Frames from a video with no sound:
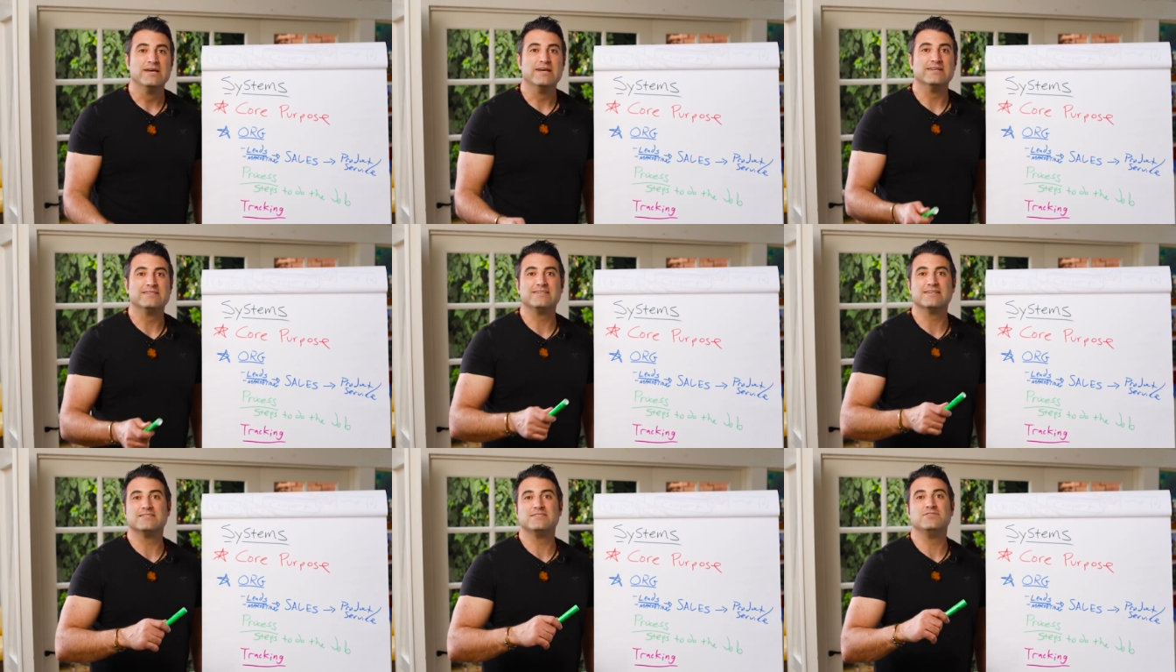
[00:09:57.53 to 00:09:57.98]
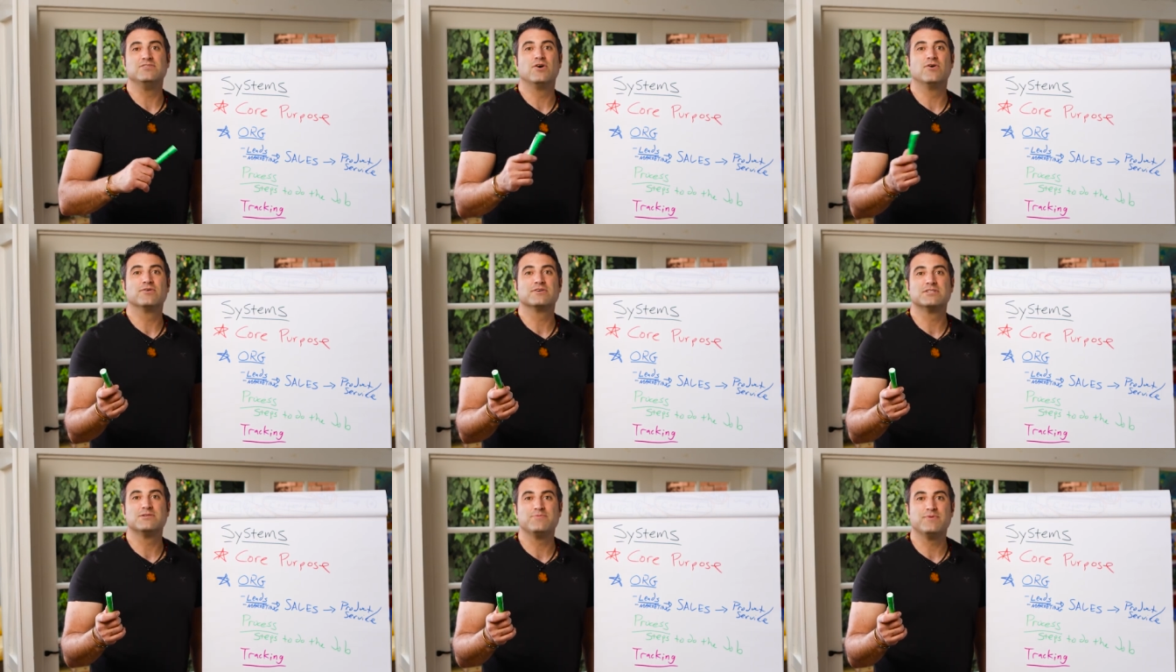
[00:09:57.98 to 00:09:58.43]
it says
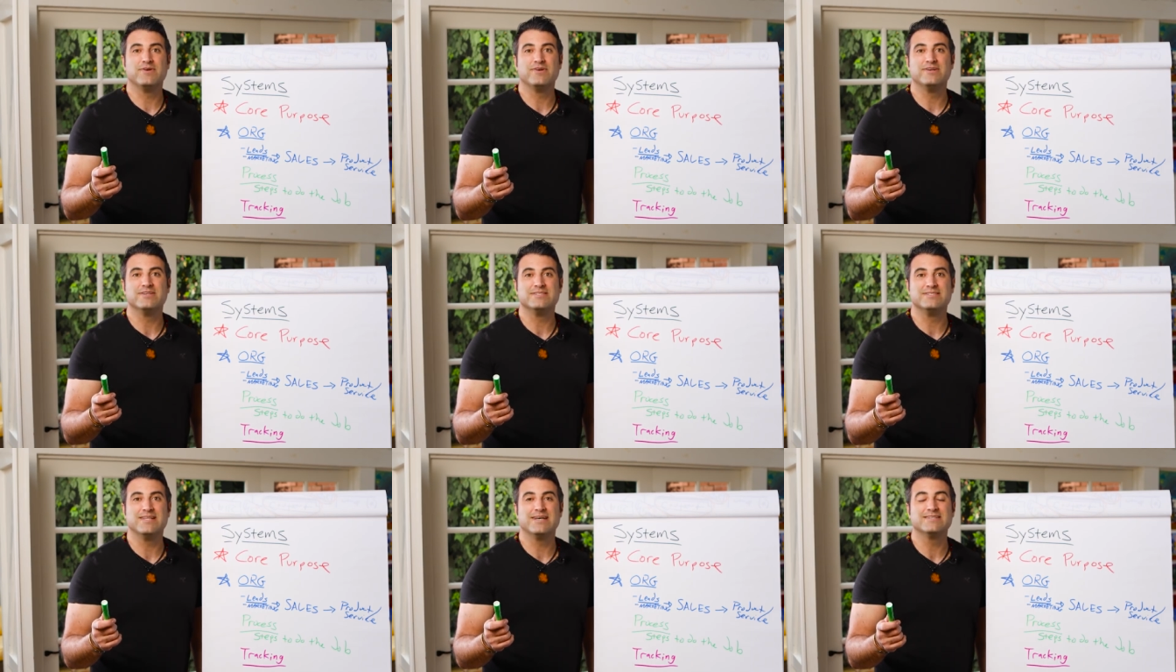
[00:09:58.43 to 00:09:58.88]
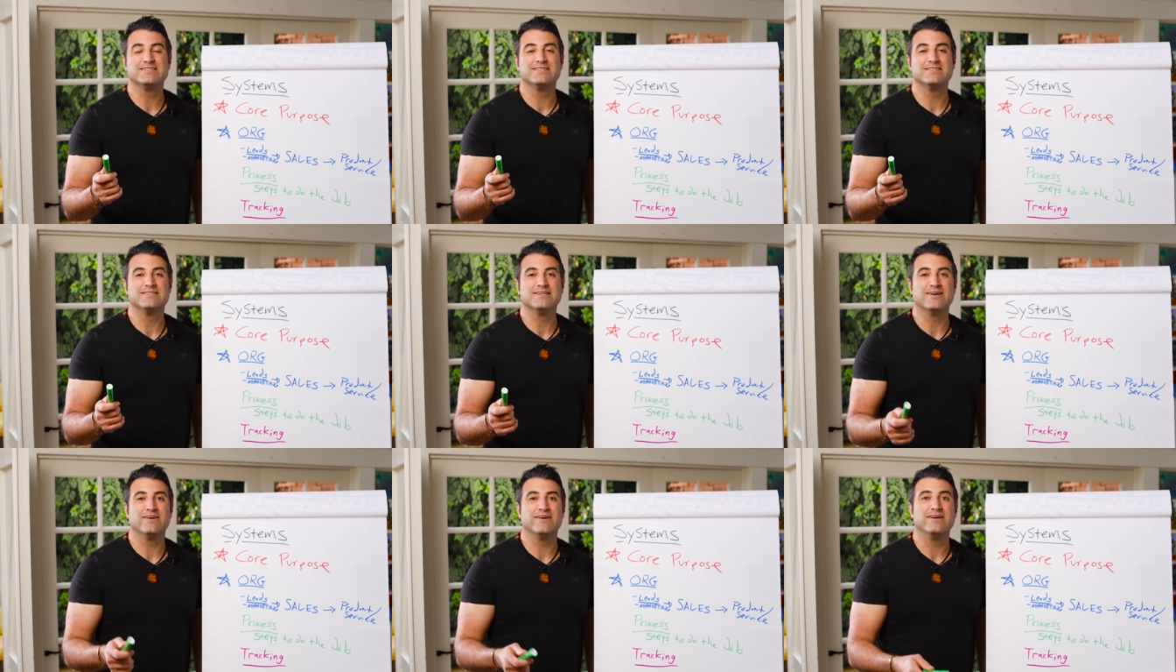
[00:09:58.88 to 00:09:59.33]
no experience
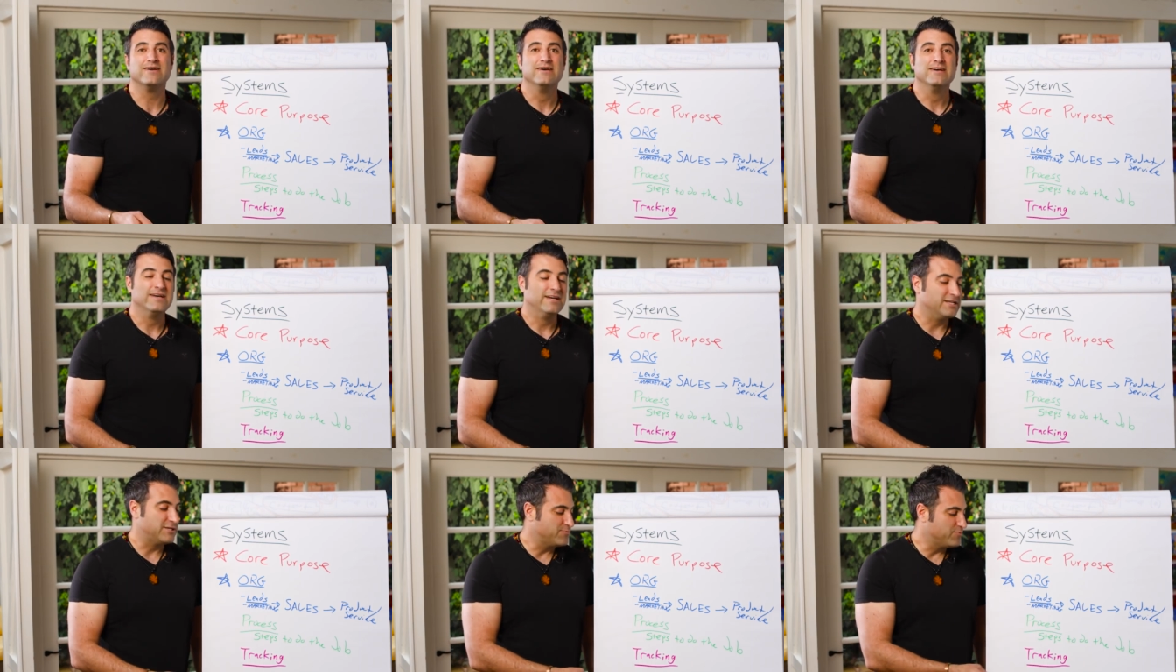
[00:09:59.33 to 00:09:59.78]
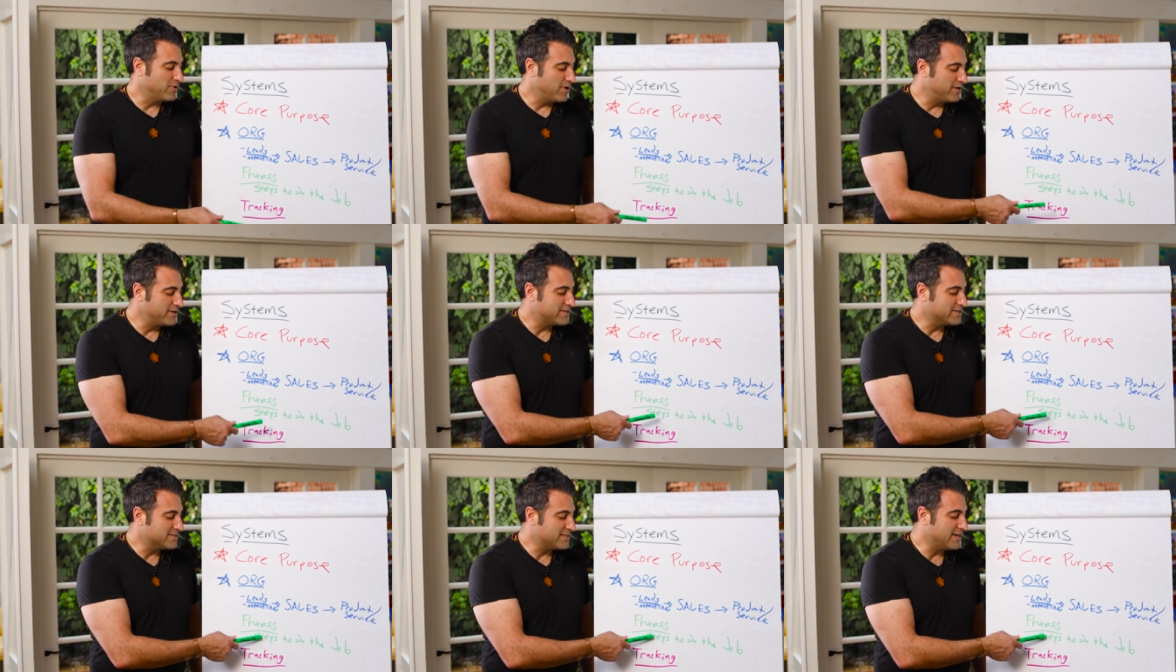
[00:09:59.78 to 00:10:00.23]
necessary. It's
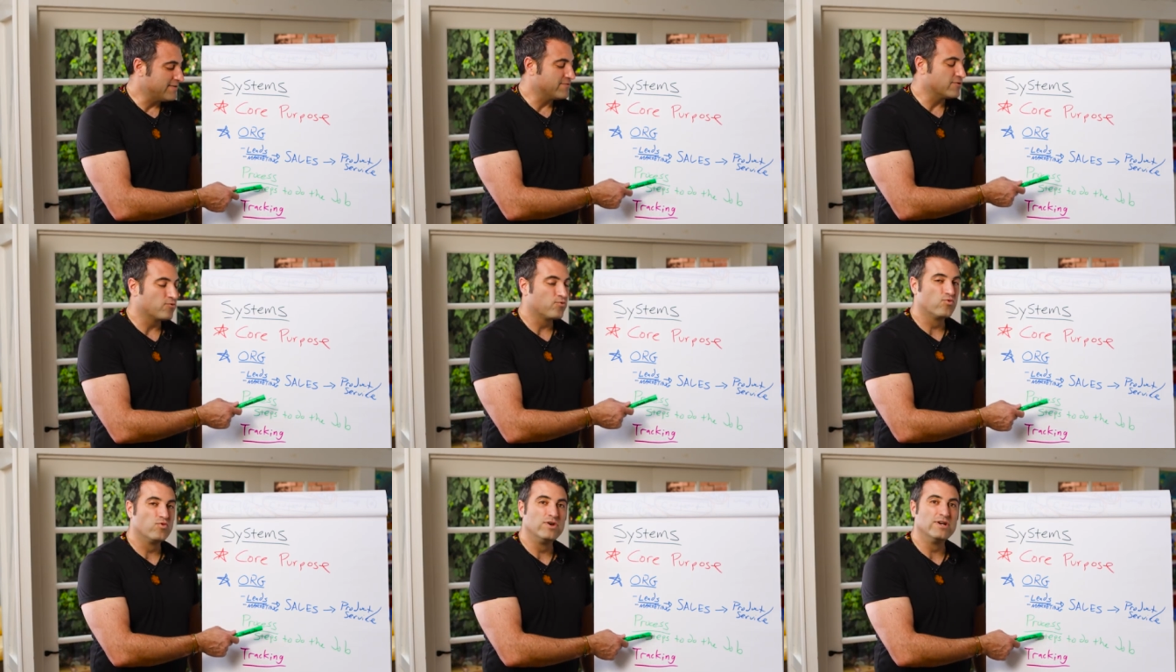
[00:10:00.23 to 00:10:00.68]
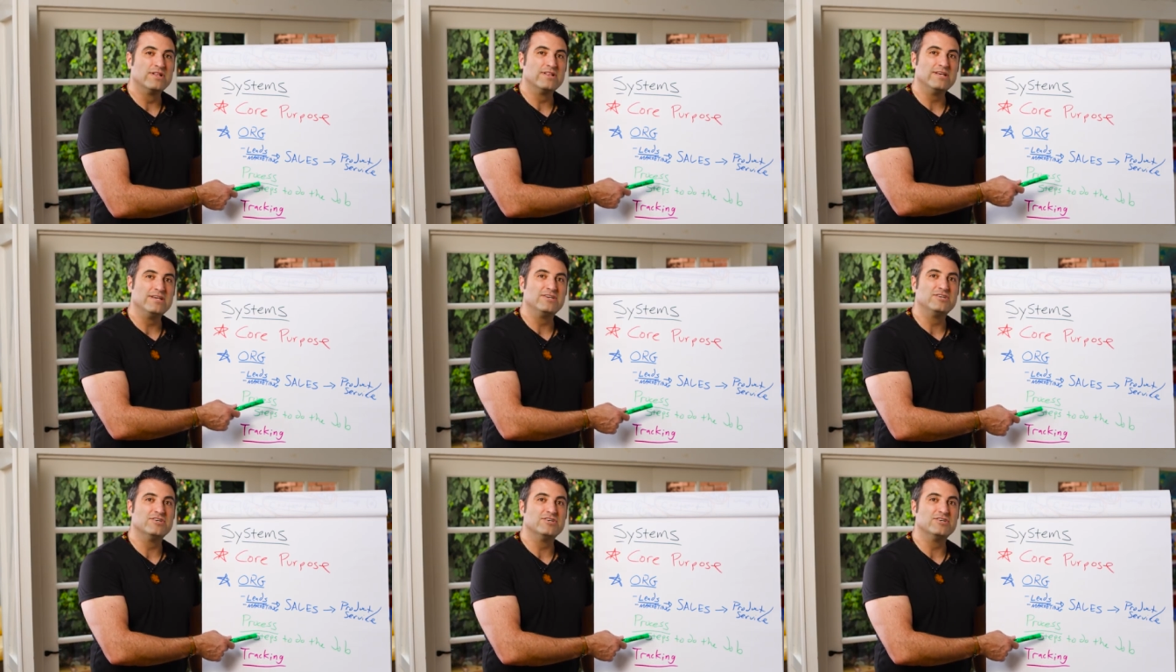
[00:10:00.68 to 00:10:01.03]
probably because they have a really